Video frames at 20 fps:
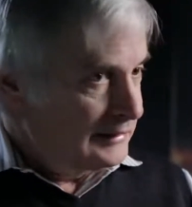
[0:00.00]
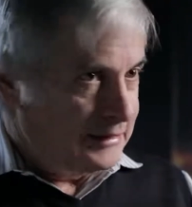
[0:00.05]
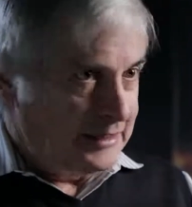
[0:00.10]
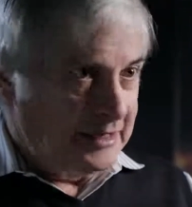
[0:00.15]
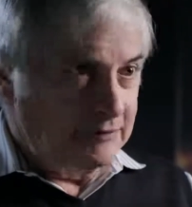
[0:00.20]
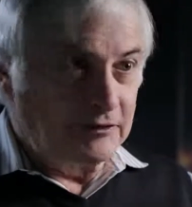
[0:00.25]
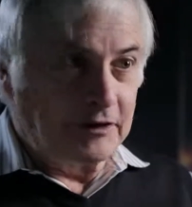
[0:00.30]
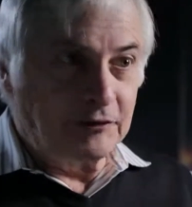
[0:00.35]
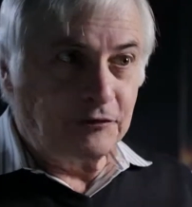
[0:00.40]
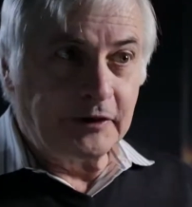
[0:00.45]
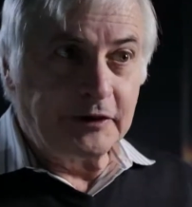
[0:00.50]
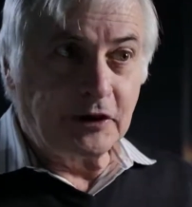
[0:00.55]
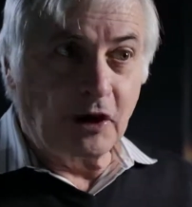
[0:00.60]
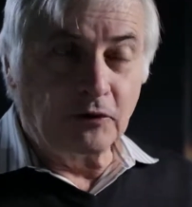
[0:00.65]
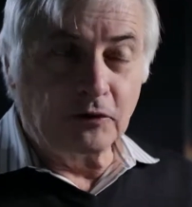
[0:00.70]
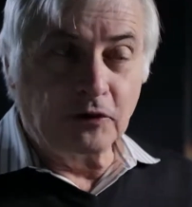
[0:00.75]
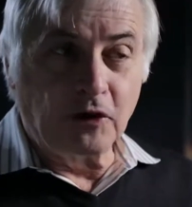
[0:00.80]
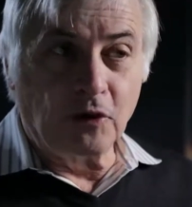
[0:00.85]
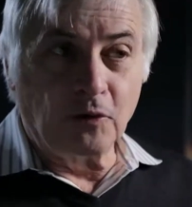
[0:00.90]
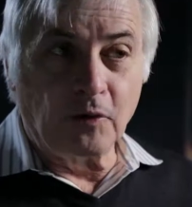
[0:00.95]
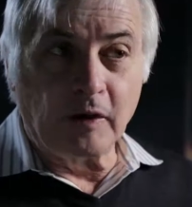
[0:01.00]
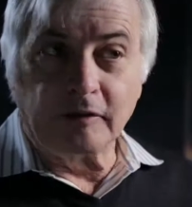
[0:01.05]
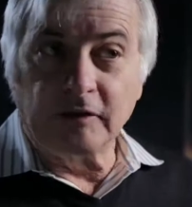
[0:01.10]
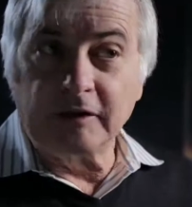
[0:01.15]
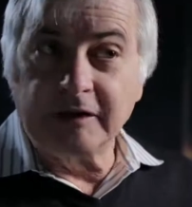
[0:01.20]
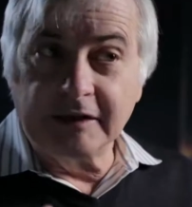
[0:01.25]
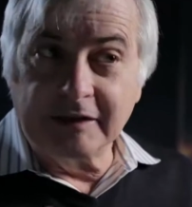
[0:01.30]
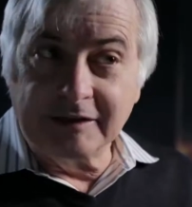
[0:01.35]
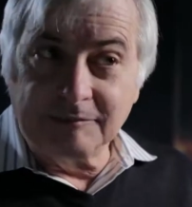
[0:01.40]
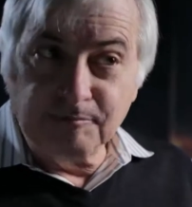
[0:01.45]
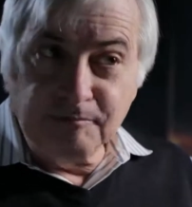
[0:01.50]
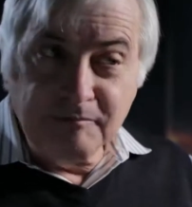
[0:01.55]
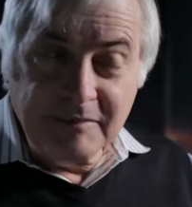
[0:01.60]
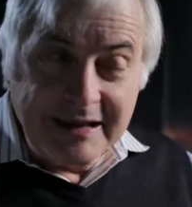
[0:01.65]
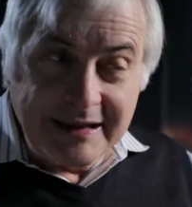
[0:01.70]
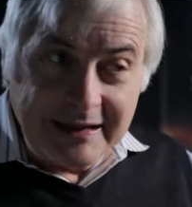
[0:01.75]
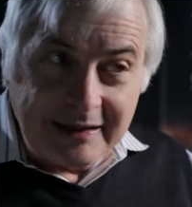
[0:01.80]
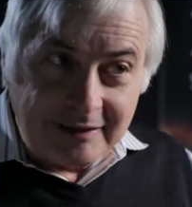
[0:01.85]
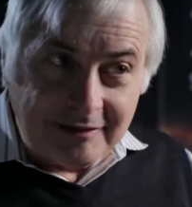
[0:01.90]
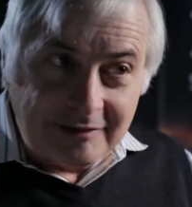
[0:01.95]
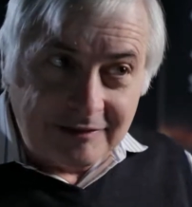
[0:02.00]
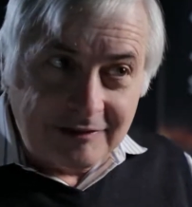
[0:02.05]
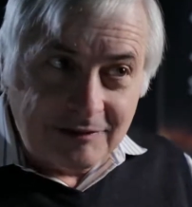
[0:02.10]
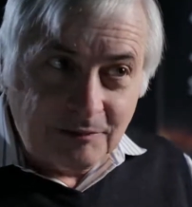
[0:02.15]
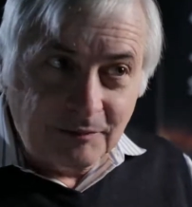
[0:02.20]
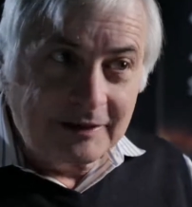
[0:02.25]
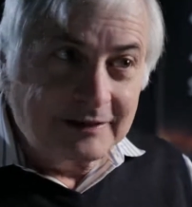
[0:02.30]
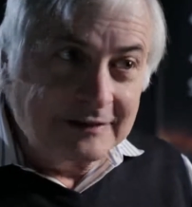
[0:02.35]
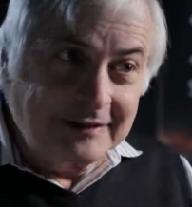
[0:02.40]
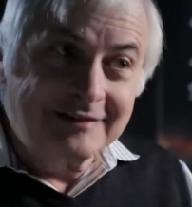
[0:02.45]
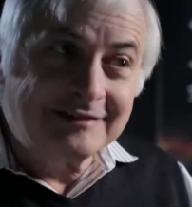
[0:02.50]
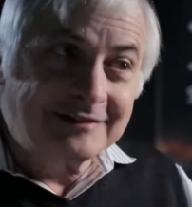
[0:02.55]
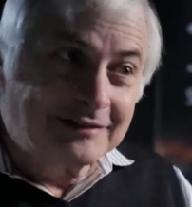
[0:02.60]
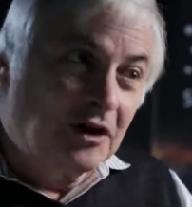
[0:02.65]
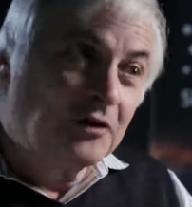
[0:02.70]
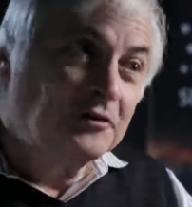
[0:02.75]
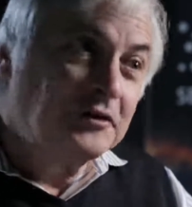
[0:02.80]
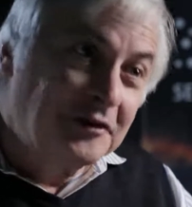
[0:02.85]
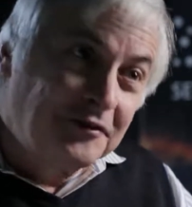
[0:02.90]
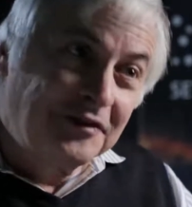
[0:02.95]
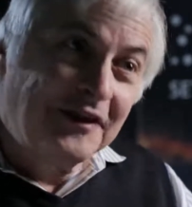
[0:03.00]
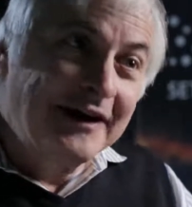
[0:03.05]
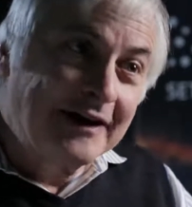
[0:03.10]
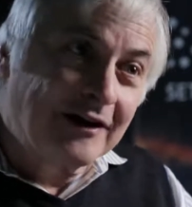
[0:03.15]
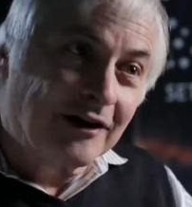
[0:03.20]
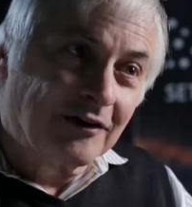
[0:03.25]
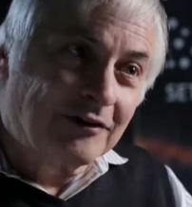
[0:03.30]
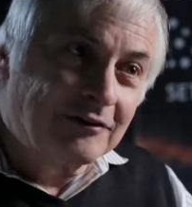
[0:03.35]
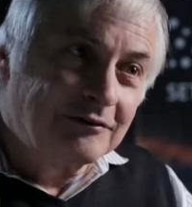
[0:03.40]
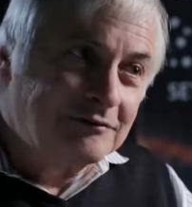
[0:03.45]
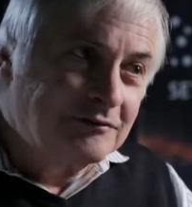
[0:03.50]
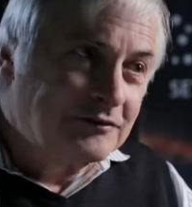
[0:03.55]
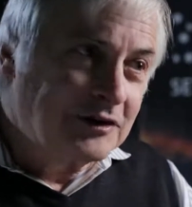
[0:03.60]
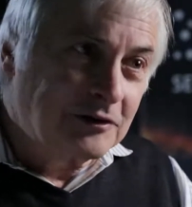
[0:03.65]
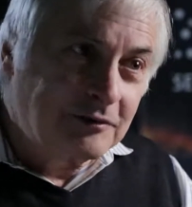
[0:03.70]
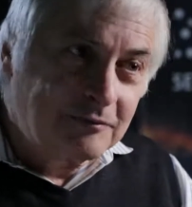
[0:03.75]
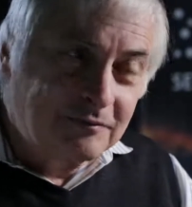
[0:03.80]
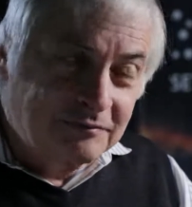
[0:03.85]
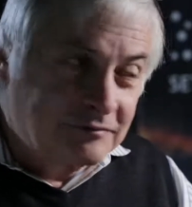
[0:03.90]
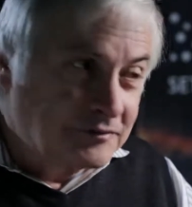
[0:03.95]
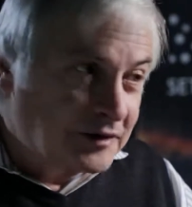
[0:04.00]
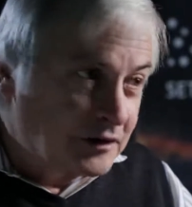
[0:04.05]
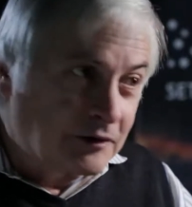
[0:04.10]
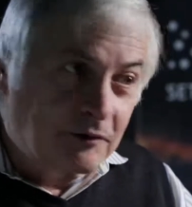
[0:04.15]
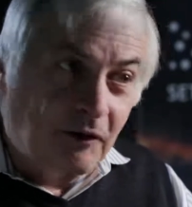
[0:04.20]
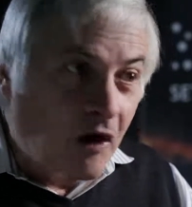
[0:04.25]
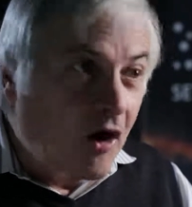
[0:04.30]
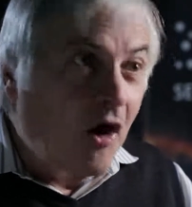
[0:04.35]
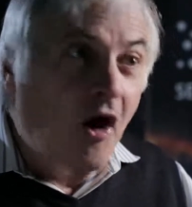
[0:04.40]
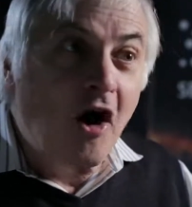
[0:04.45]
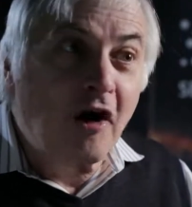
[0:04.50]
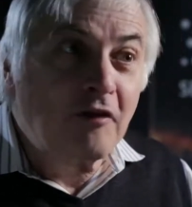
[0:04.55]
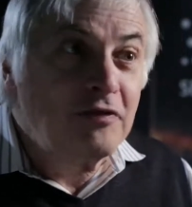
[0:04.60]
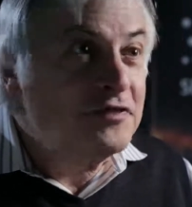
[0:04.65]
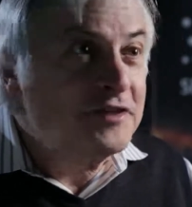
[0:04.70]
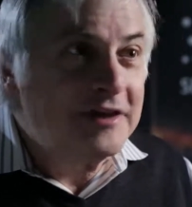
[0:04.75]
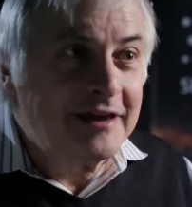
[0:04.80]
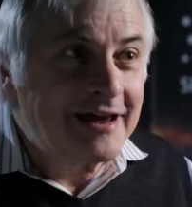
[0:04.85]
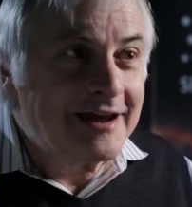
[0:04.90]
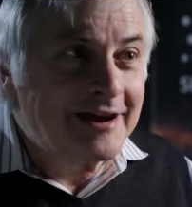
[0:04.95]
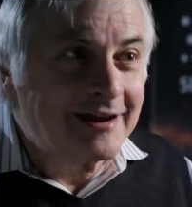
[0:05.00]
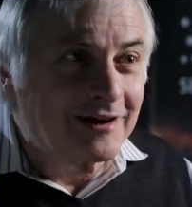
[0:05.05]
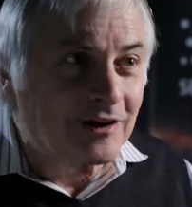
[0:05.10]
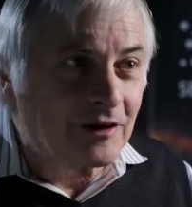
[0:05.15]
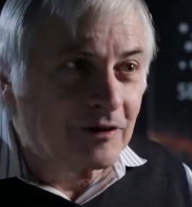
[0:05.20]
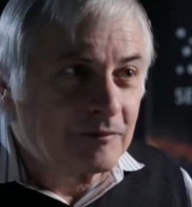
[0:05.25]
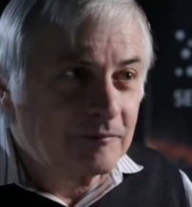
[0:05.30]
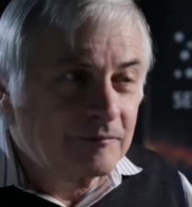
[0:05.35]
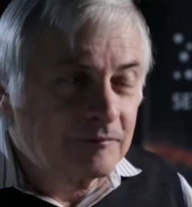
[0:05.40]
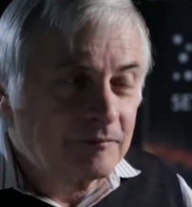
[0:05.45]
even if we don't know what it means, we at least know they're there. They're, they're on the air.